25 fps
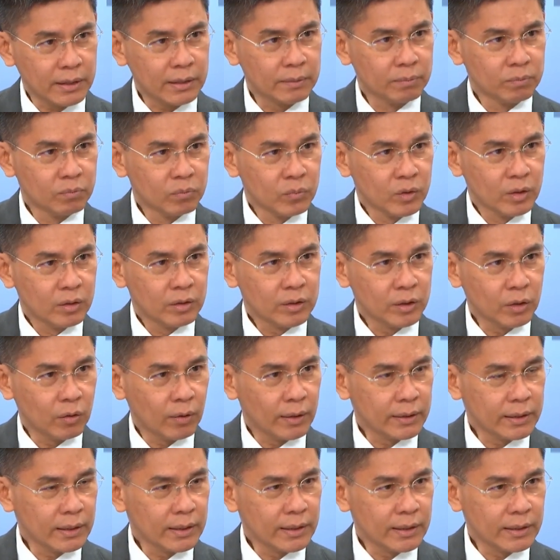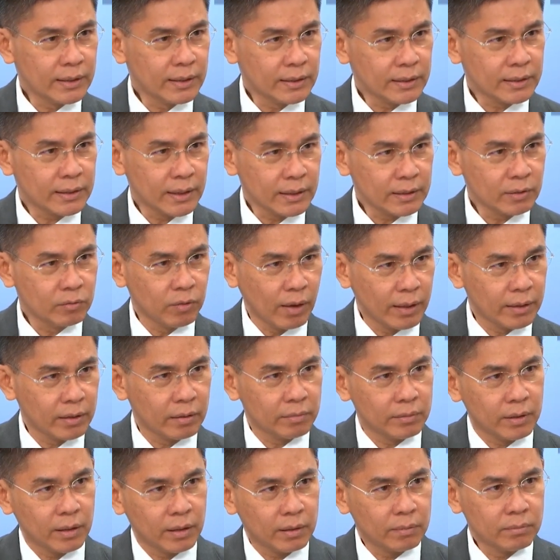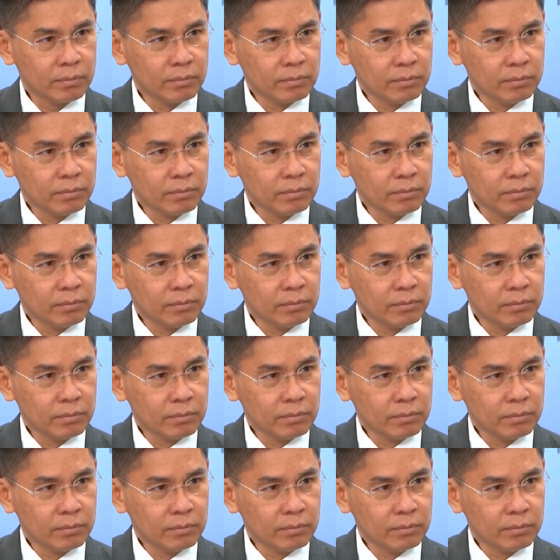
Mm. So I think this is just one of the